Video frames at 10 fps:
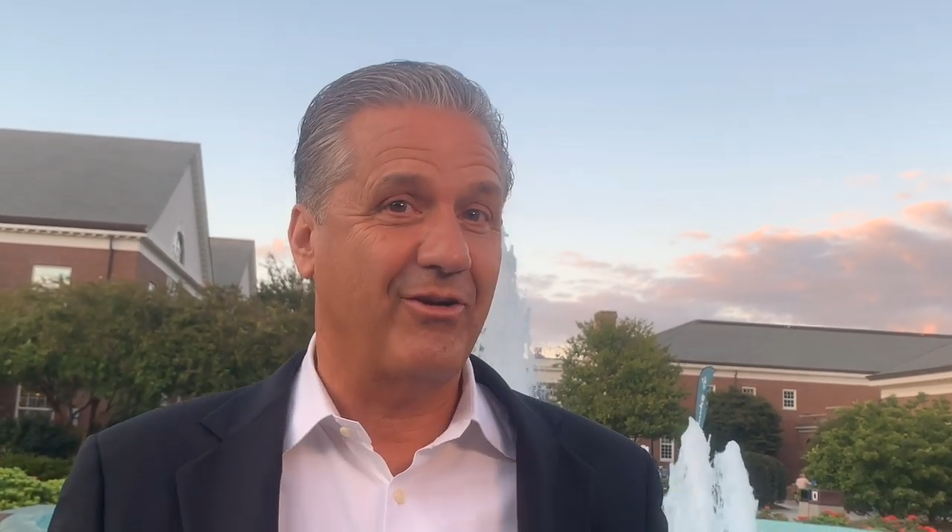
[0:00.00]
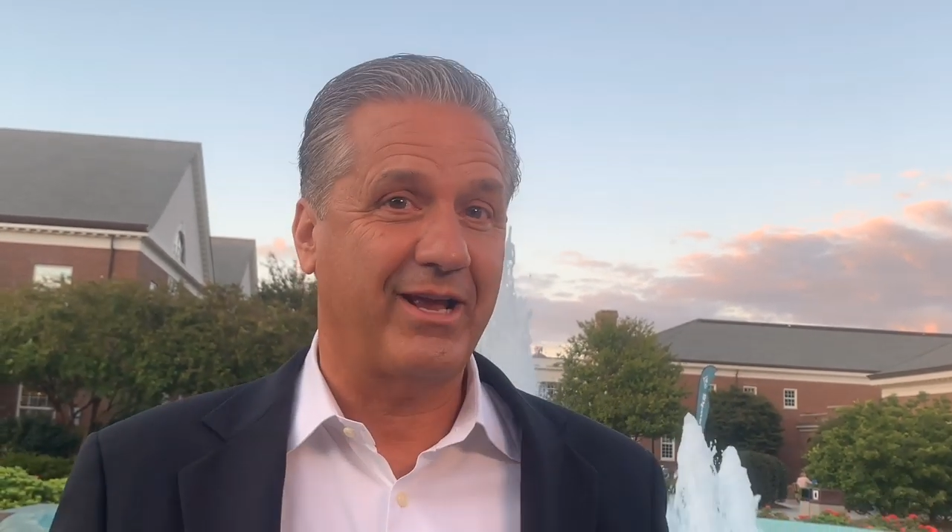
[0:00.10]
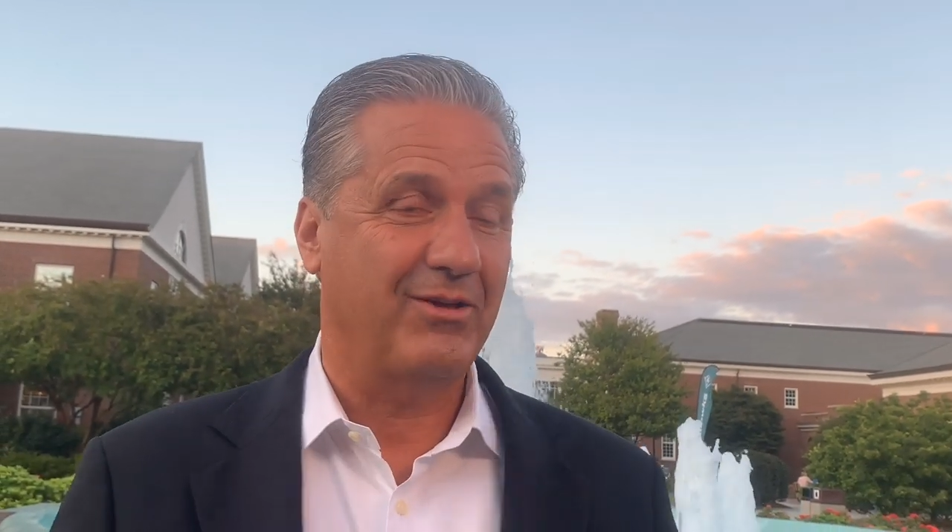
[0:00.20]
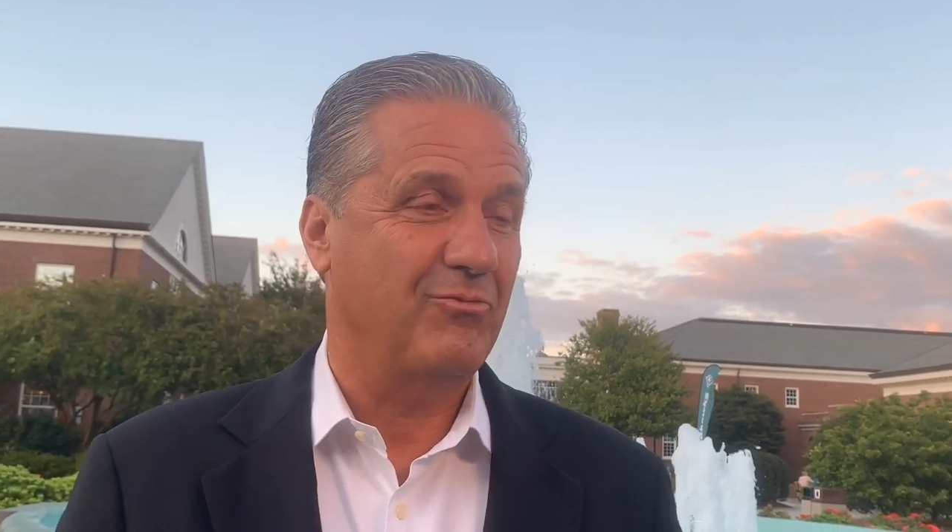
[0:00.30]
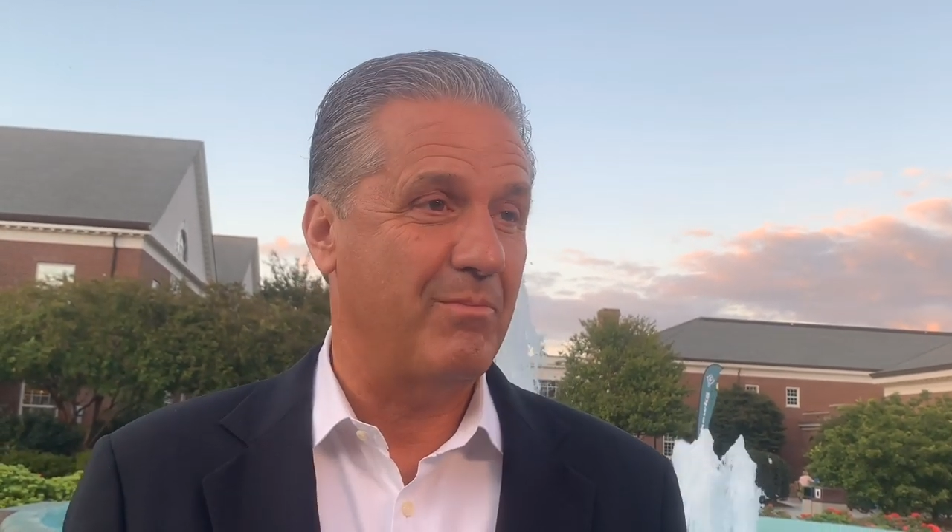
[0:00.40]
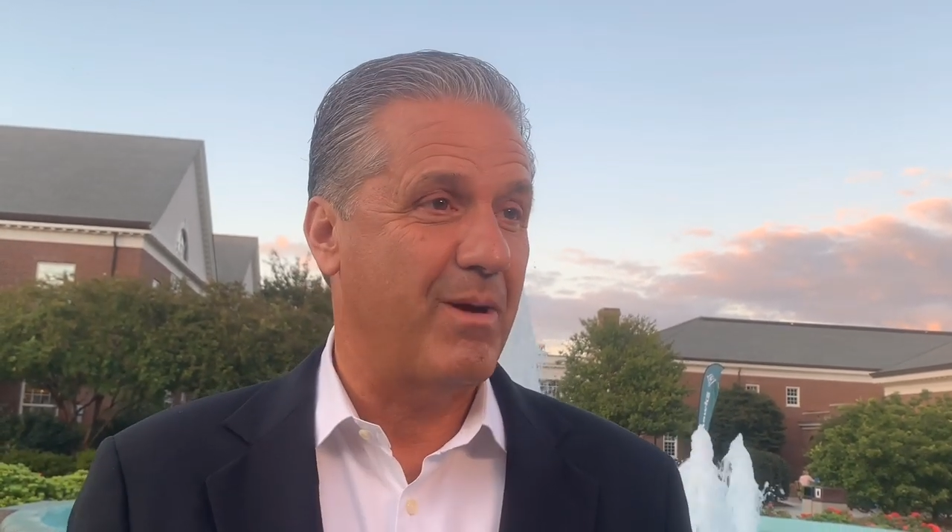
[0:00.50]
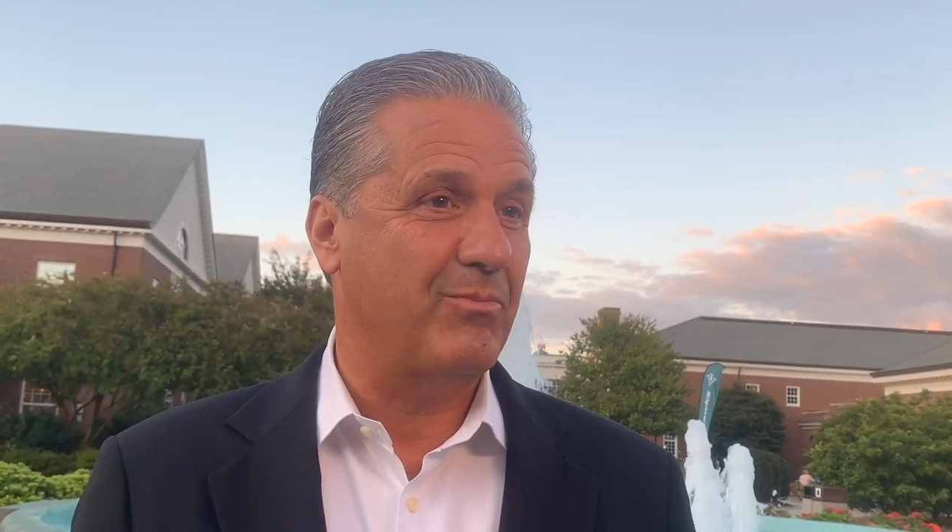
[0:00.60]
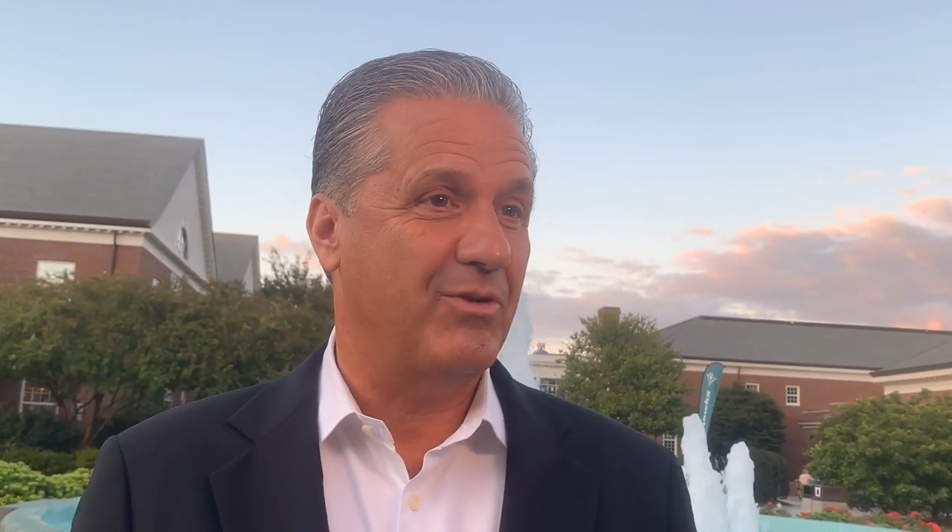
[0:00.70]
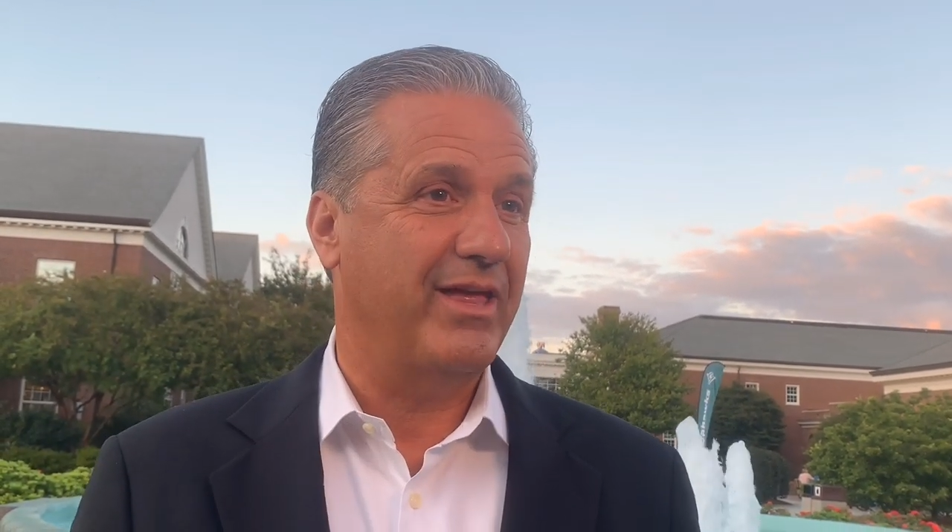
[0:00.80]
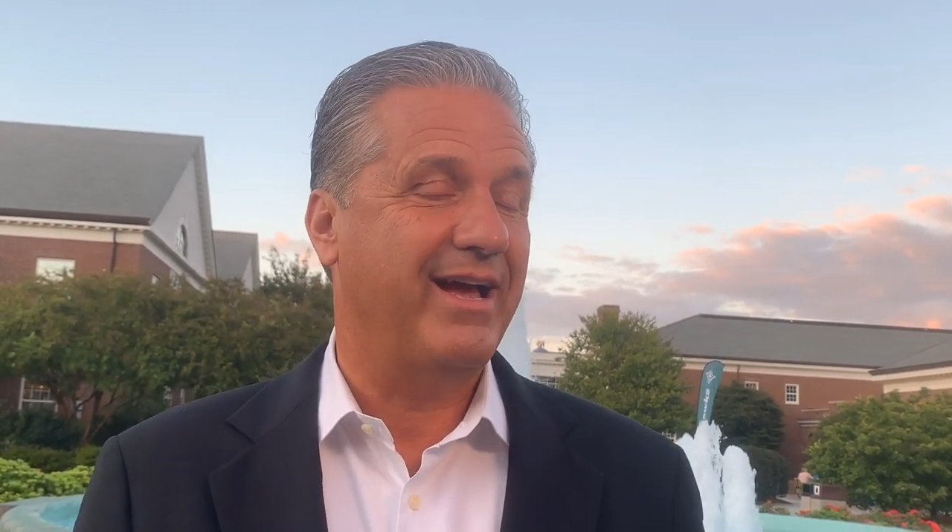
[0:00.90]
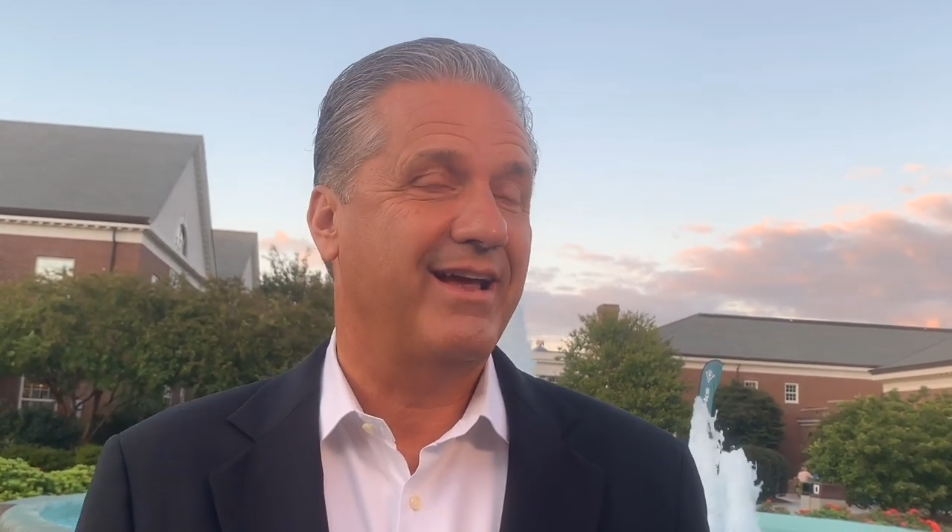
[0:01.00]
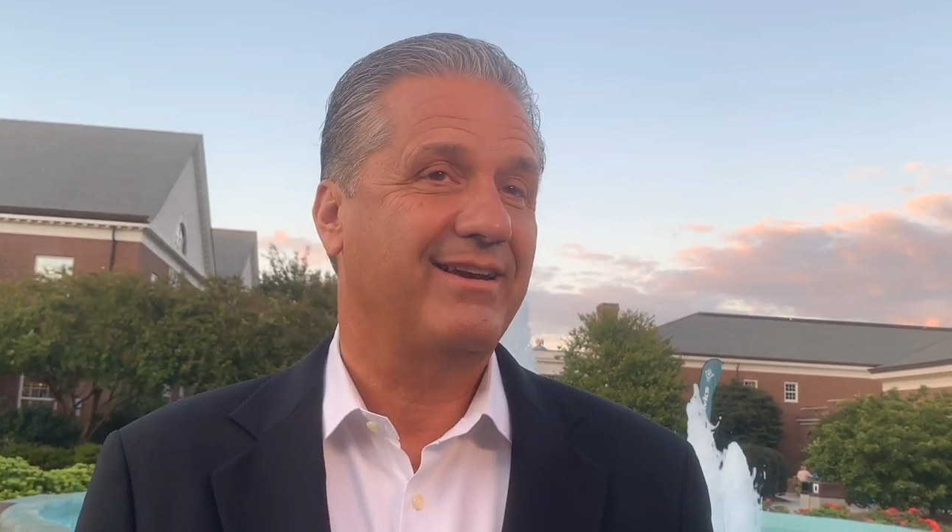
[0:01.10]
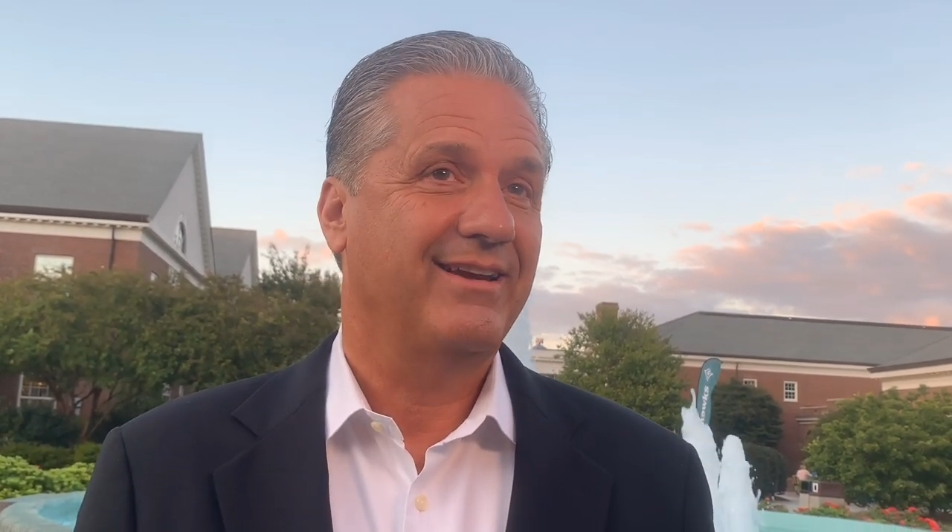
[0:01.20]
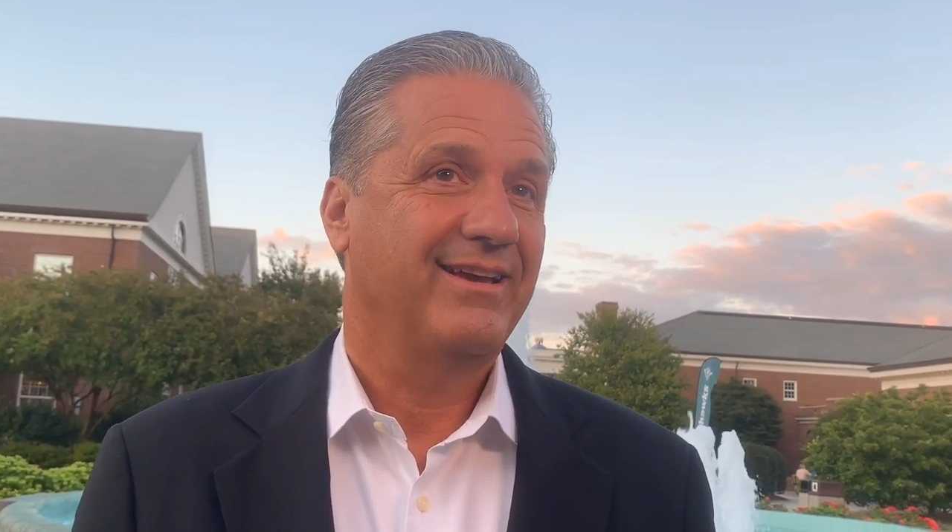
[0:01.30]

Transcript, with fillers: I can remember that.